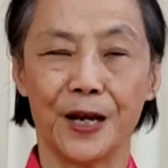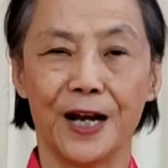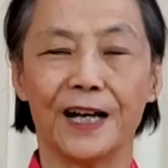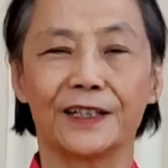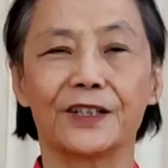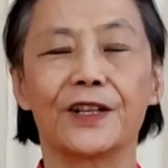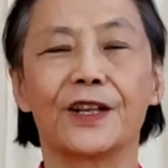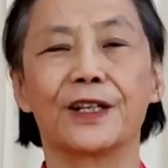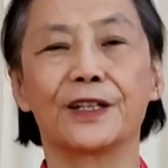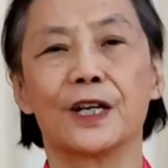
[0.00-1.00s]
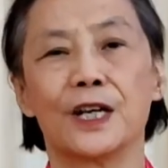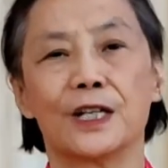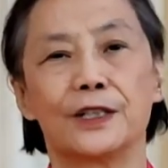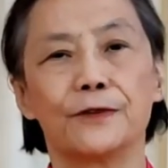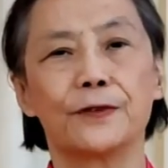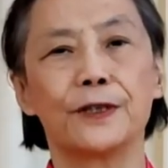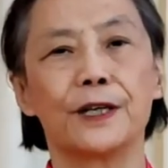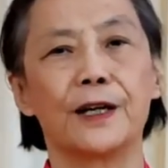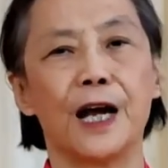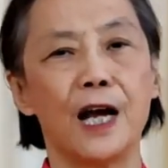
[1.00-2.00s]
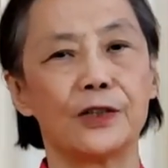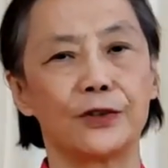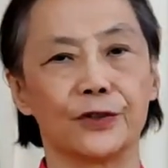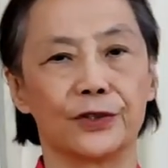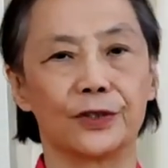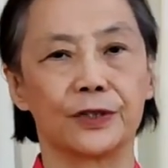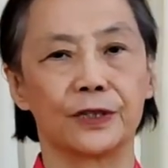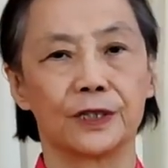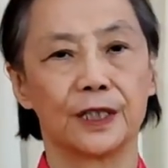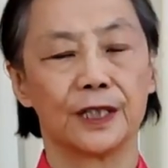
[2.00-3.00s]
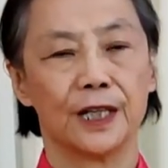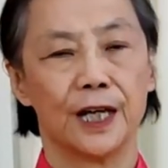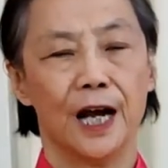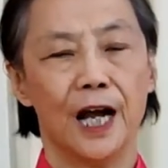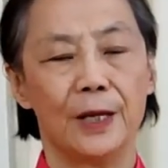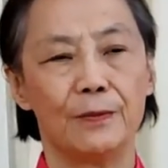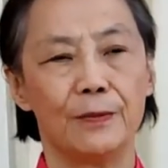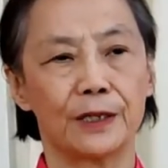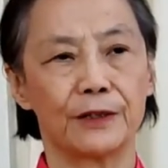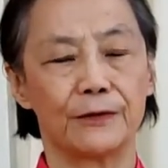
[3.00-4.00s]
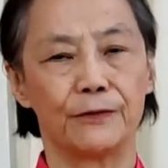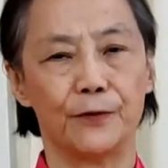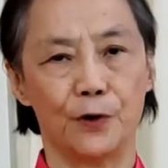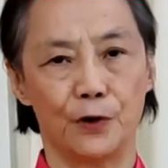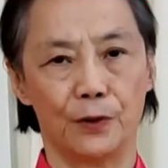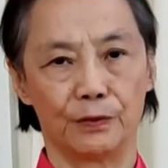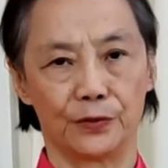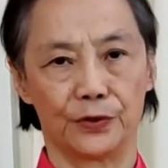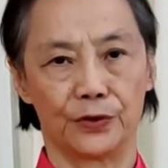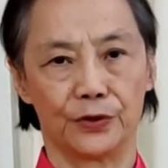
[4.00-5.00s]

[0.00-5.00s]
Another thing, different than others, I make the forms